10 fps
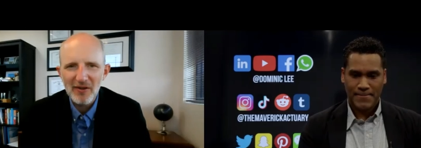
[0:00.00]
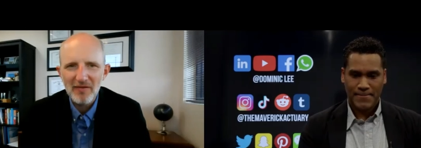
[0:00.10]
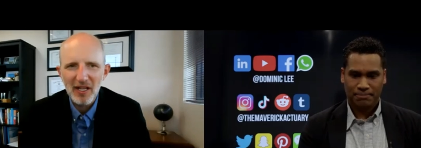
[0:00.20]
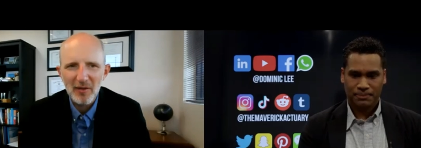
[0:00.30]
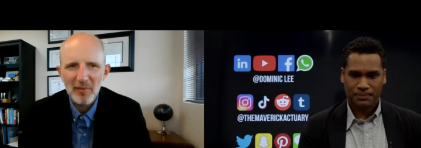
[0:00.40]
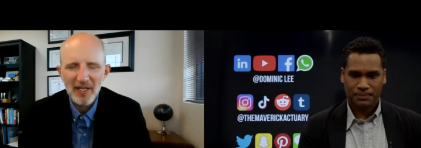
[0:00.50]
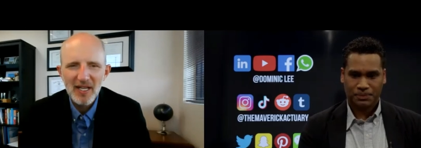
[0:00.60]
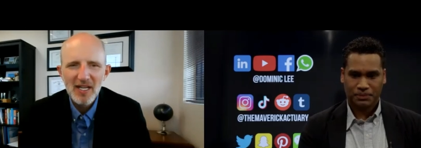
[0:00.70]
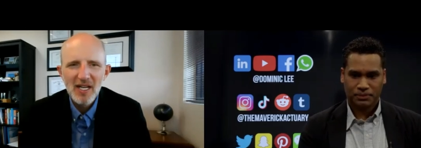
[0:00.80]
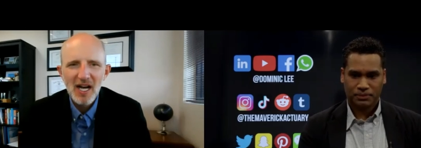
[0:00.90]
Speaker 1: that you're developing,
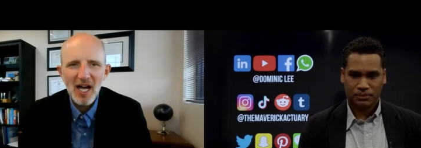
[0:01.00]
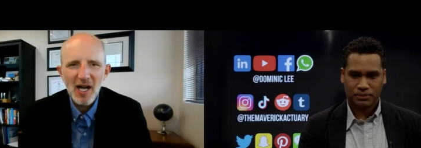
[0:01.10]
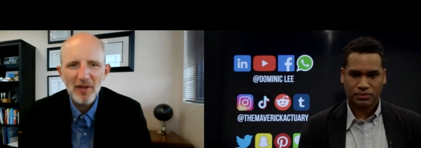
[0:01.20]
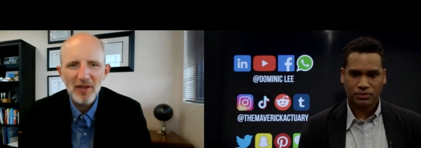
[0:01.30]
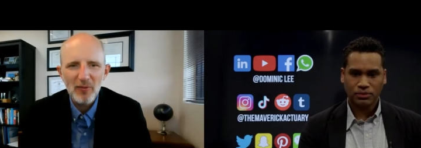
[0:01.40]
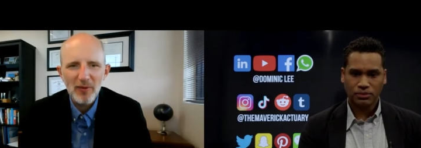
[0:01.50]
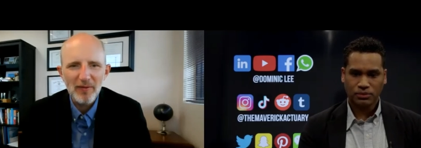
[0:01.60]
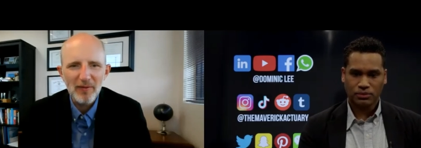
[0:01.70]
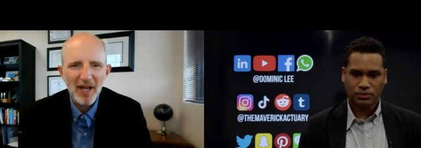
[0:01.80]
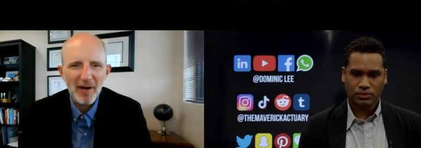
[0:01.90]
um, it,
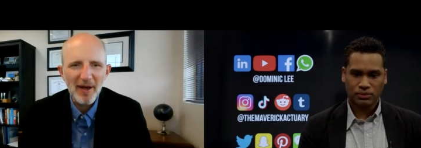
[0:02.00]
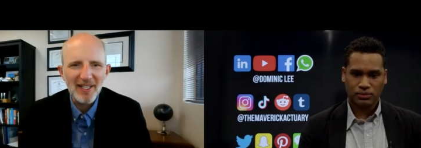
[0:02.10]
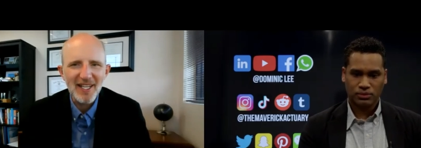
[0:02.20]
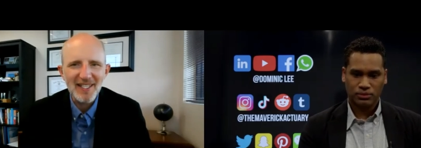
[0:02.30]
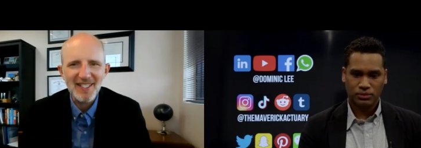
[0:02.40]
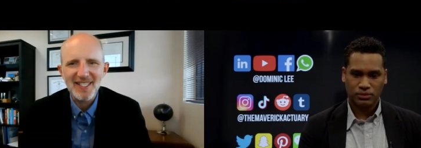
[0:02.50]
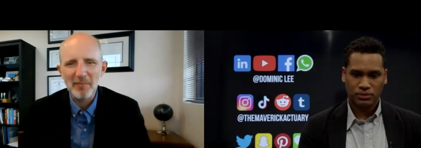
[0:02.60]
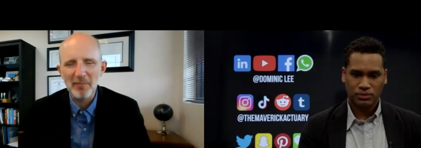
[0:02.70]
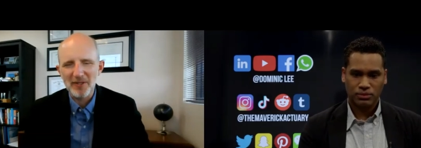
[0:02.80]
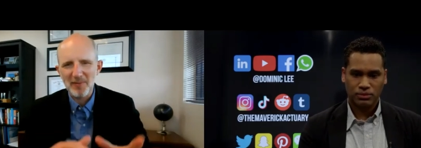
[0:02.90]
we've got about a dozen
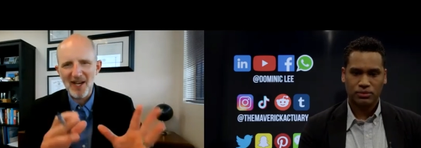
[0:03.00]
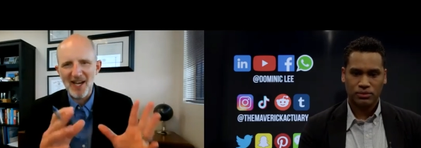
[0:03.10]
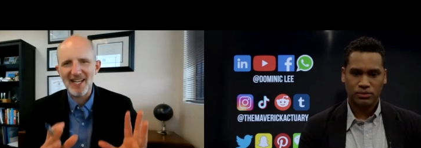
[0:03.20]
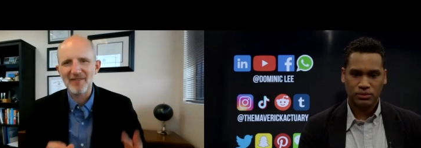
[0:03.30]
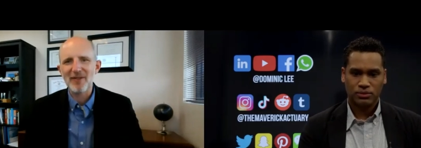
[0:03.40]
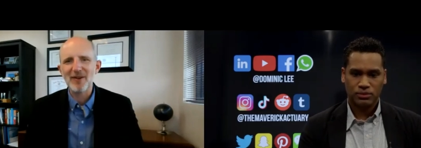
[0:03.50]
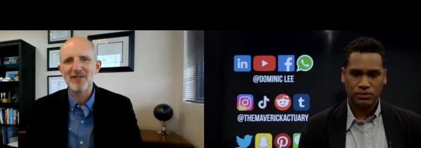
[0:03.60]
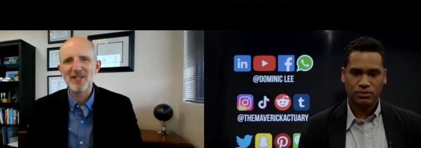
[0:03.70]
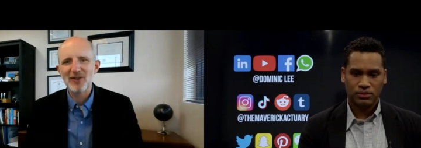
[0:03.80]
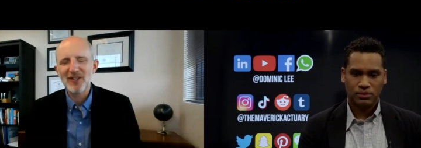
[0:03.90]
symbols behind for
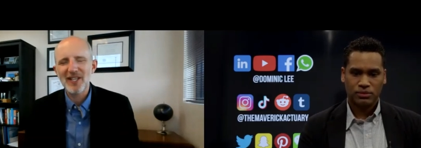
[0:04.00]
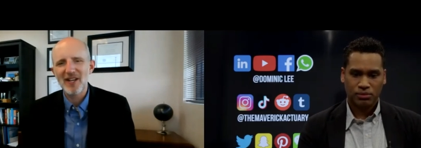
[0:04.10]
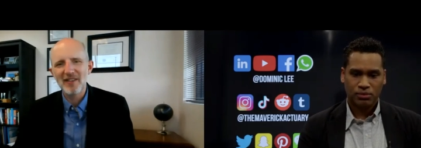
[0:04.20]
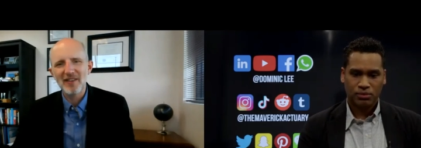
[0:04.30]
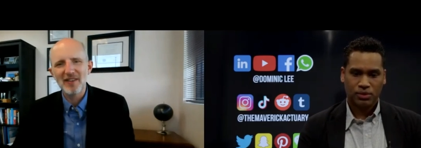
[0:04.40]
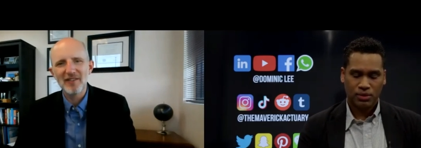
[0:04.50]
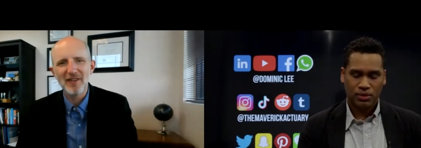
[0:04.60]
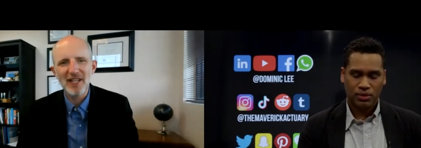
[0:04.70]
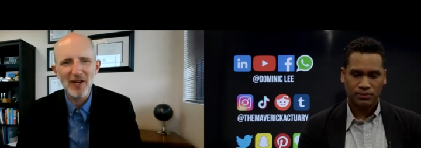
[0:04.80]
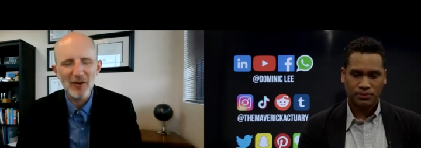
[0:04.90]
those that are looking on the, the
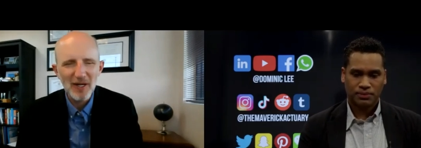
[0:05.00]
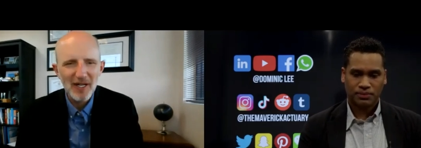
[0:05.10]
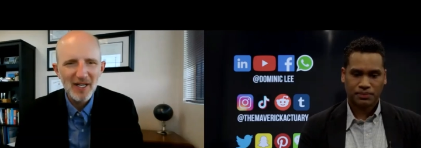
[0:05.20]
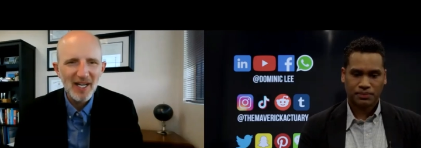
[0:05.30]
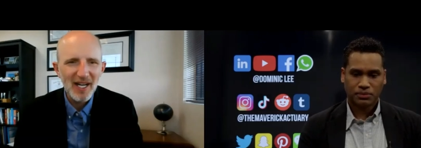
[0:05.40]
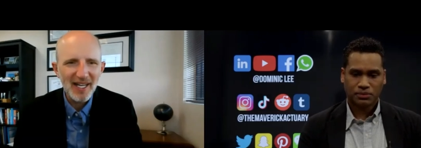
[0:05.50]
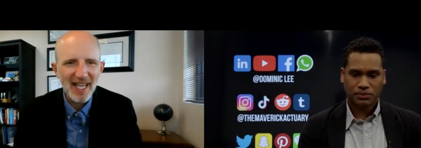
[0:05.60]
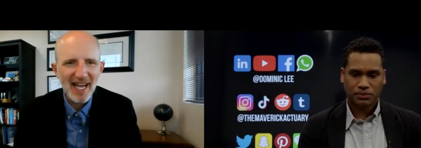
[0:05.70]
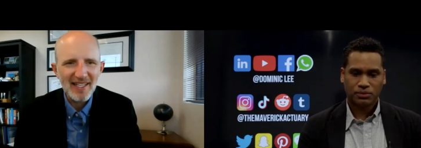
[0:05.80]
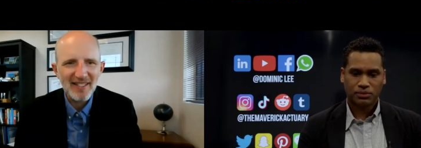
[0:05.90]
video uh,
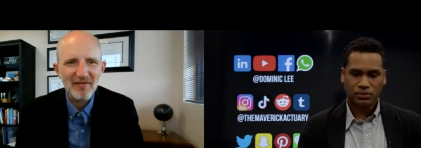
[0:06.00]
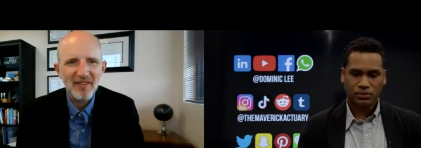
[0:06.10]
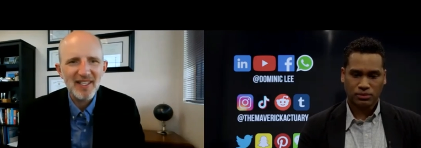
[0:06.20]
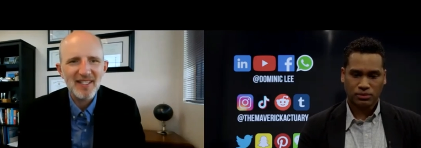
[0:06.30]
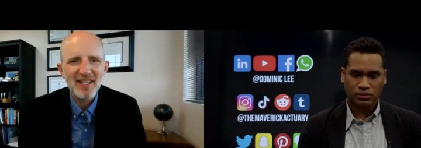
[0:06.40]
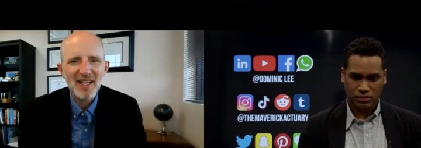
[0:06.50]
cast of this.